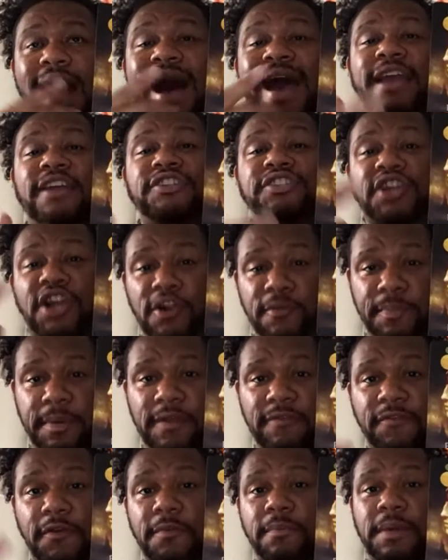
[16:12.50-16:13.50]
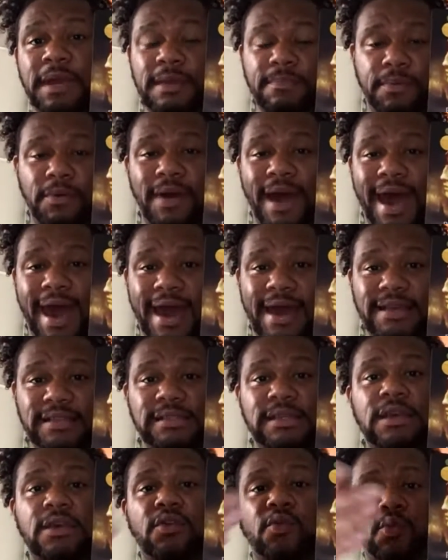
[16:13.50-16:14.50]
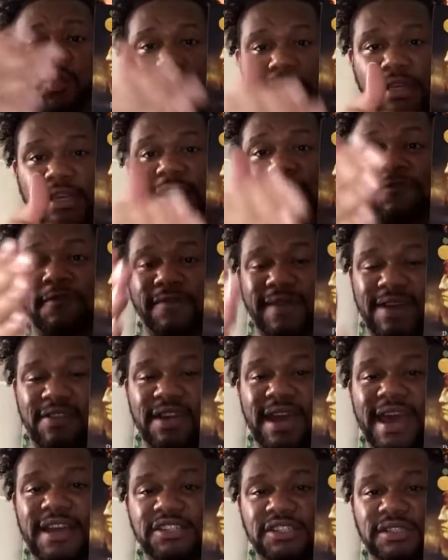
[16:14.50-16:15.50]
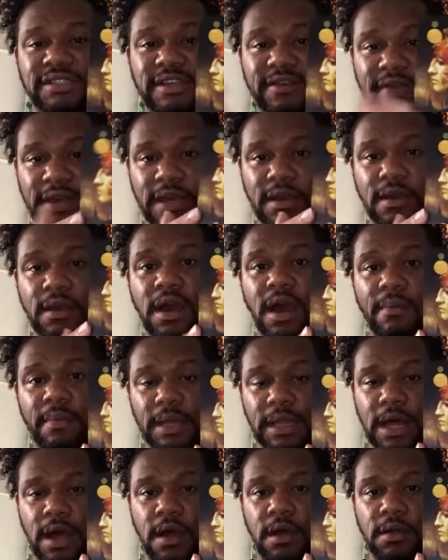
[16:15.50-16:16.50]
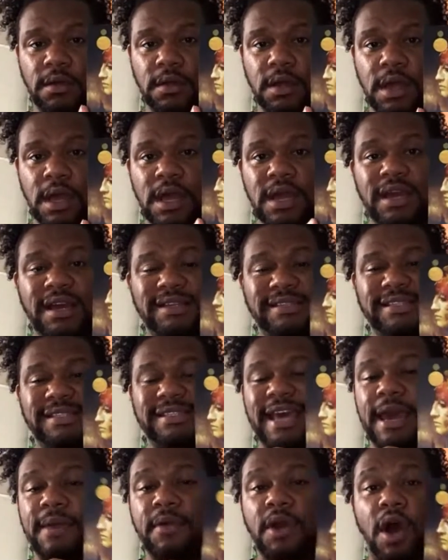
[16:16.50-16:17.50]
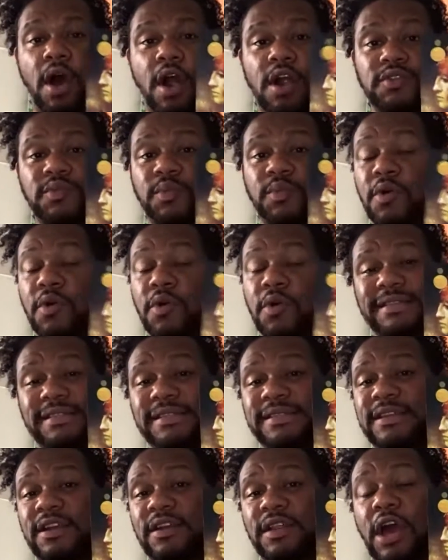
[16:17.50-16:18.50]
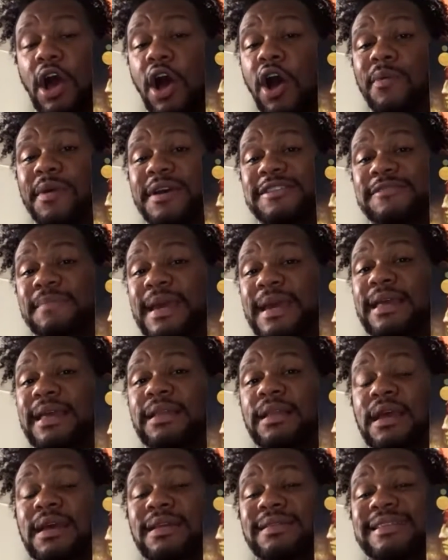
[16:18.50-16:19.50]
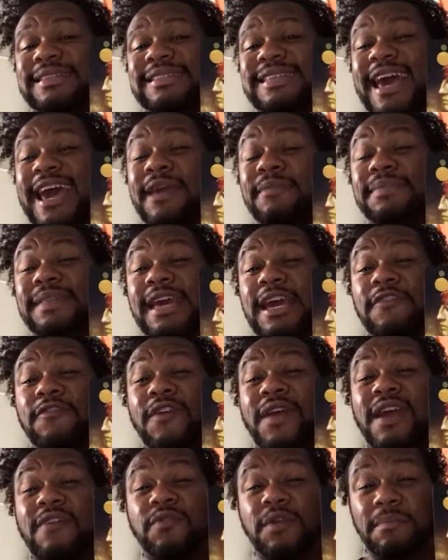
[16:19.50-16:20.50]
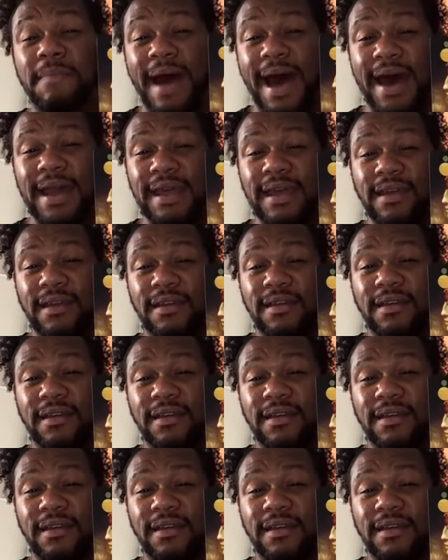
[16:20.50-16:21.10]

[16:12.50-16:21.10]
I interpret it for people as when the different variations of it come along. Because the same cards won't necessarily always mean the same thing for everybody.